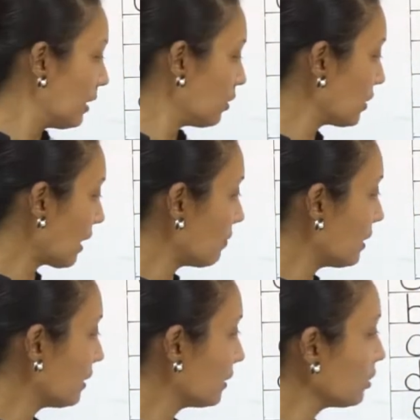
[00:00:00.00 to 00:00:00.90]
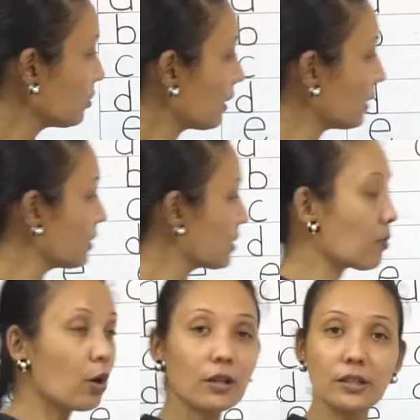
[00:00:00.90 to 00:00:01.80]
Now shall we learn to write the
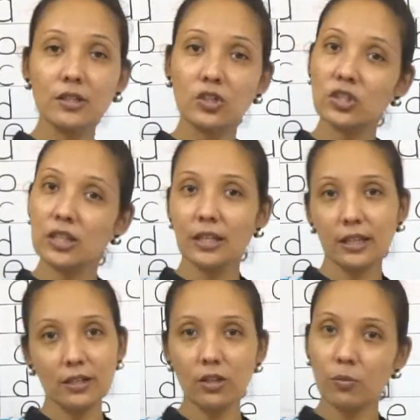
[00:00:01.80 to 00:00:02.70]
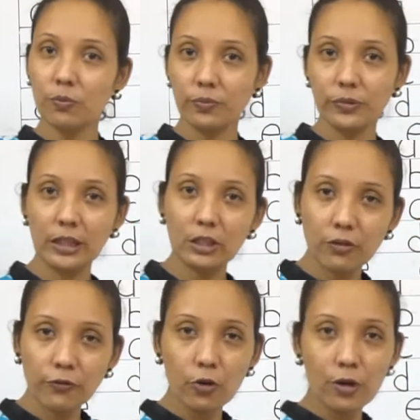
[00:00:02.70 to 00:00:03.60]
small letter G in your
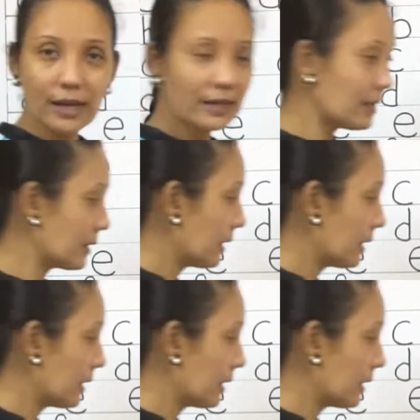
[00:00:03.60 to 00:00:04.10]
4 lines?